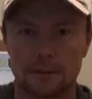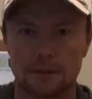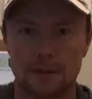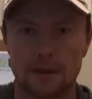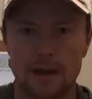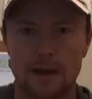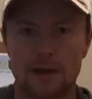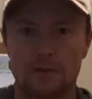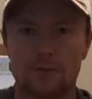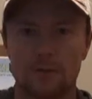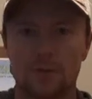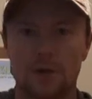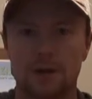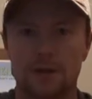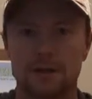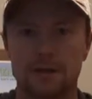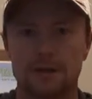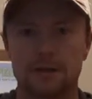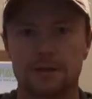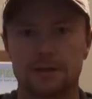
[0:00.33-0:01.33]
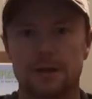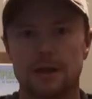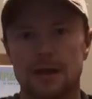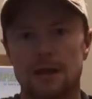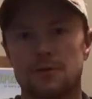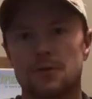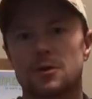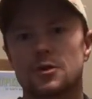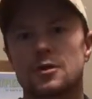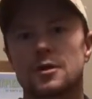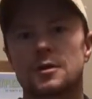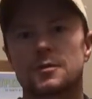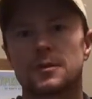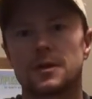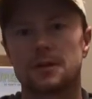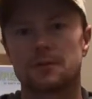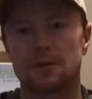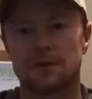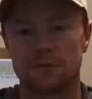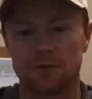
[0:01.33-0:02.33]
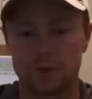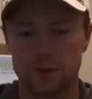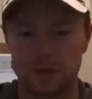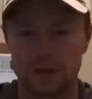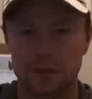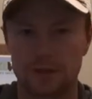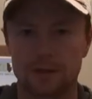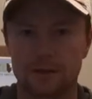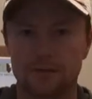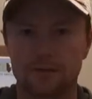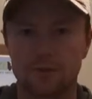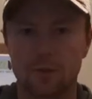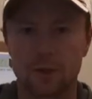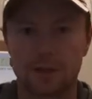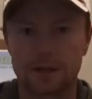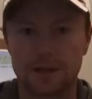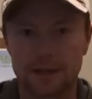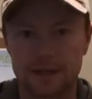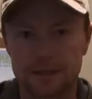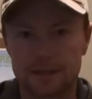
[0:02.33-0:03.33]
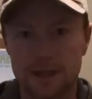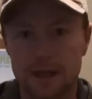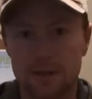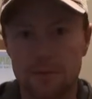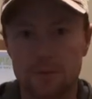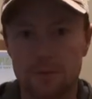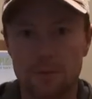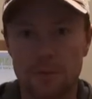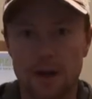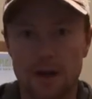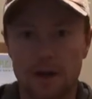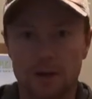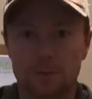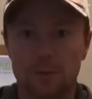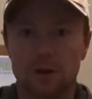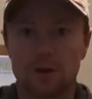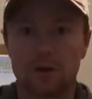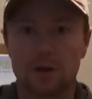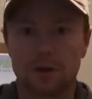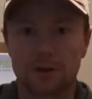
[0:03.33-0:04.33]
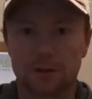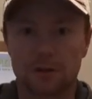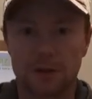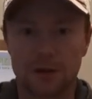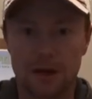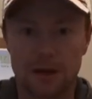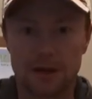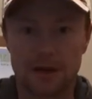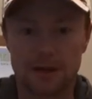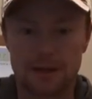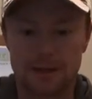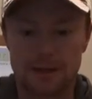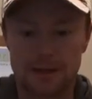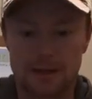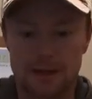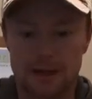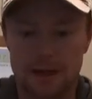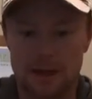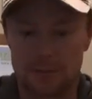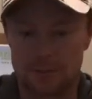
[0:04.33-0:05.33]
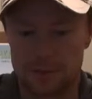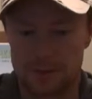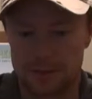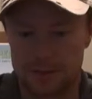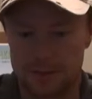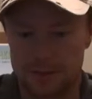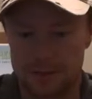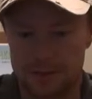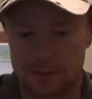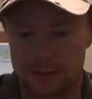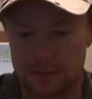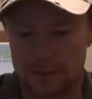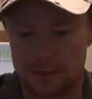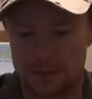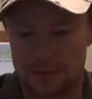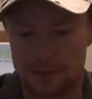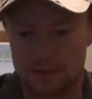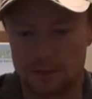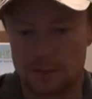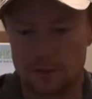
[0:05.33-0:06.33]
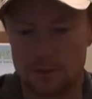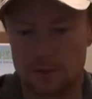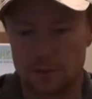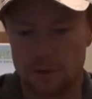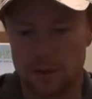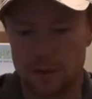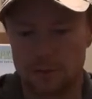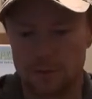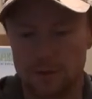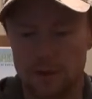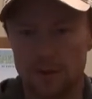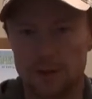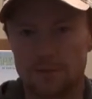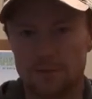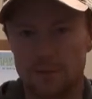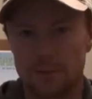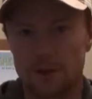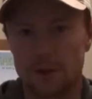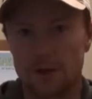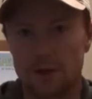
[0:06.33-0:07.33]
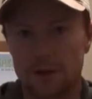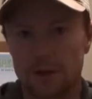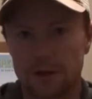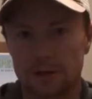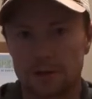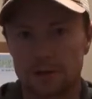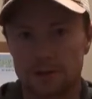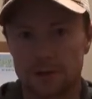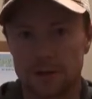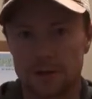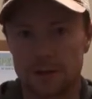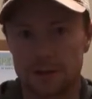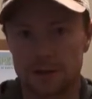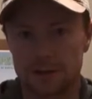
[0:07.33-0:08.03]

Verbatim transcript: Hi everybody. Today we're going to be reviewing the Vortex Diamondback binocular. Um, this is a entry-level binocular.